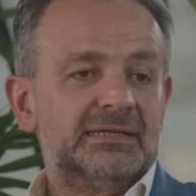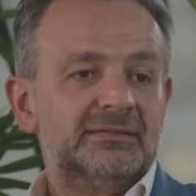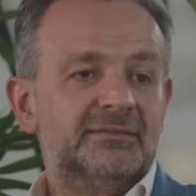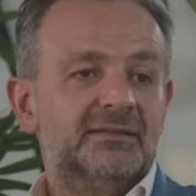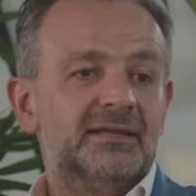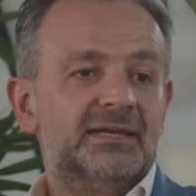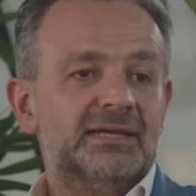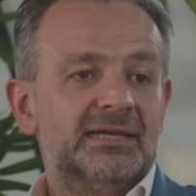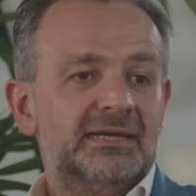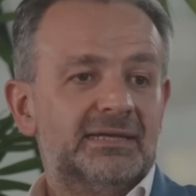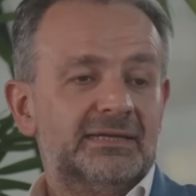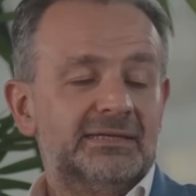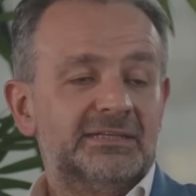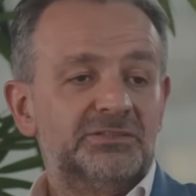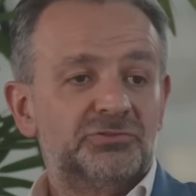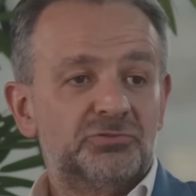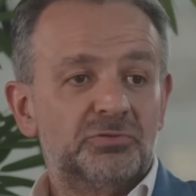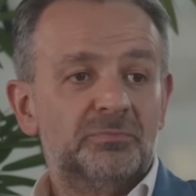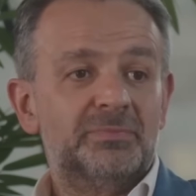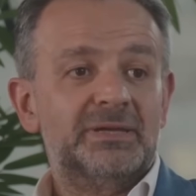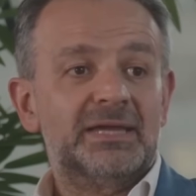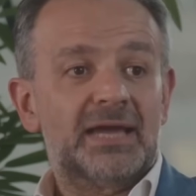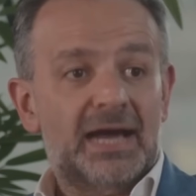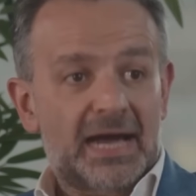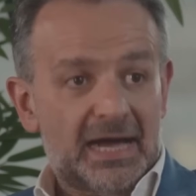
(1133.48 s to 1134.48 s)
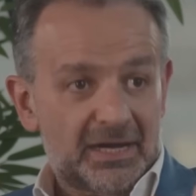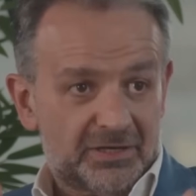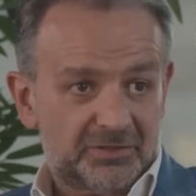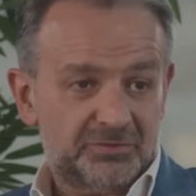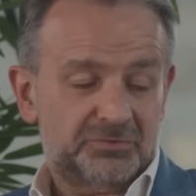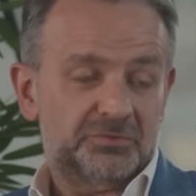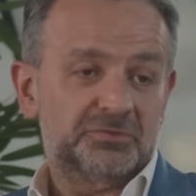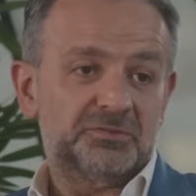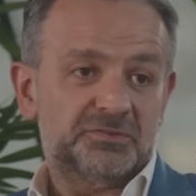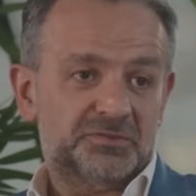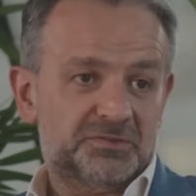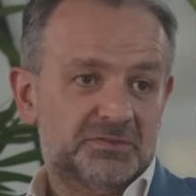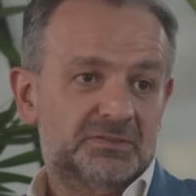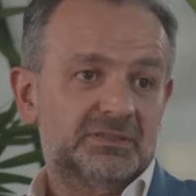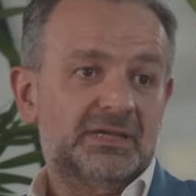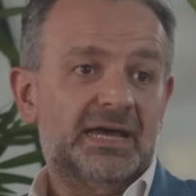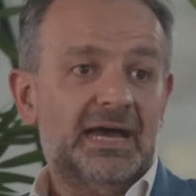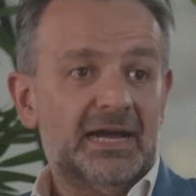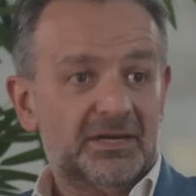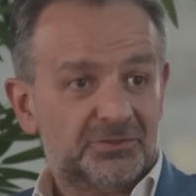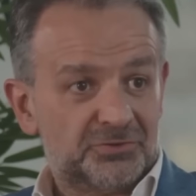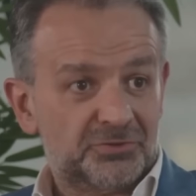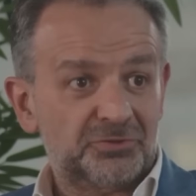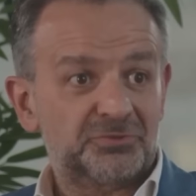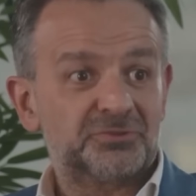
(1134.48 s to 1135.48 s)
They really need to be actors
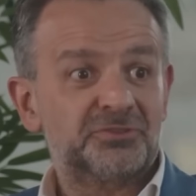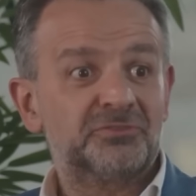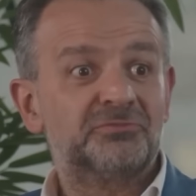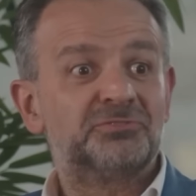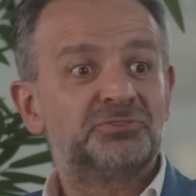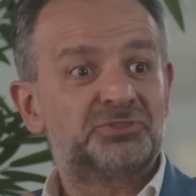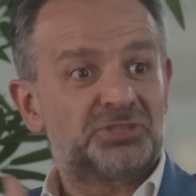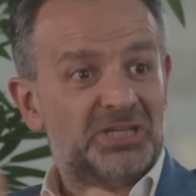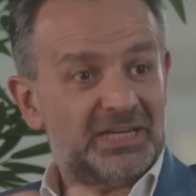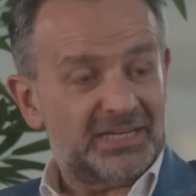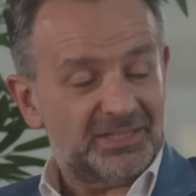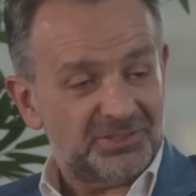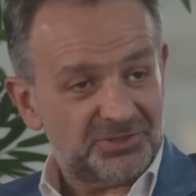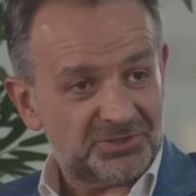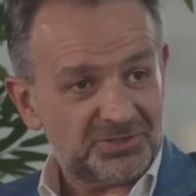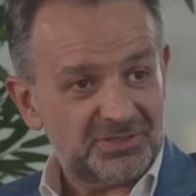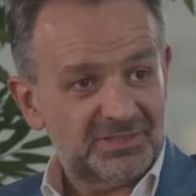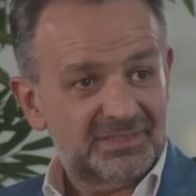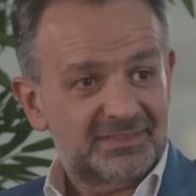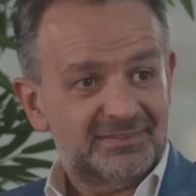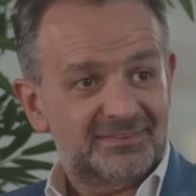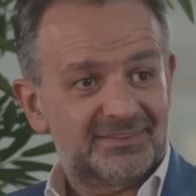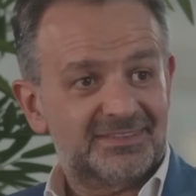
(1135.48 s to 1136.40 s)
of change.